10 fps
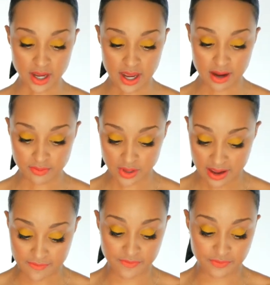Um,
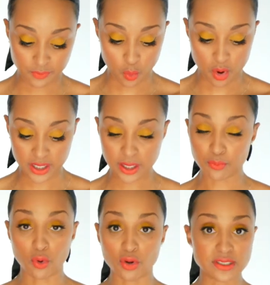I've worn
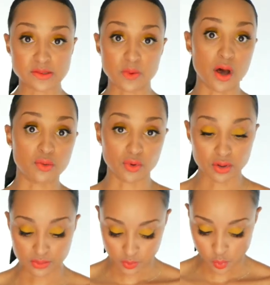it rolled as well,
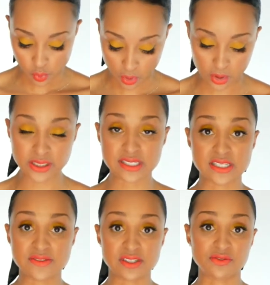rolling the
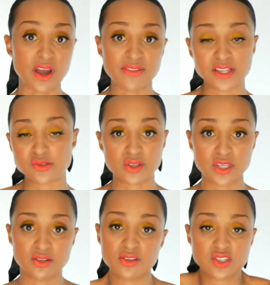sleeves in the front. That's really
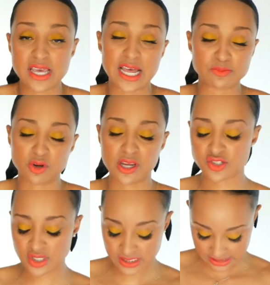cute. It just adds more
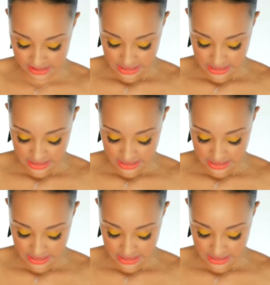interest.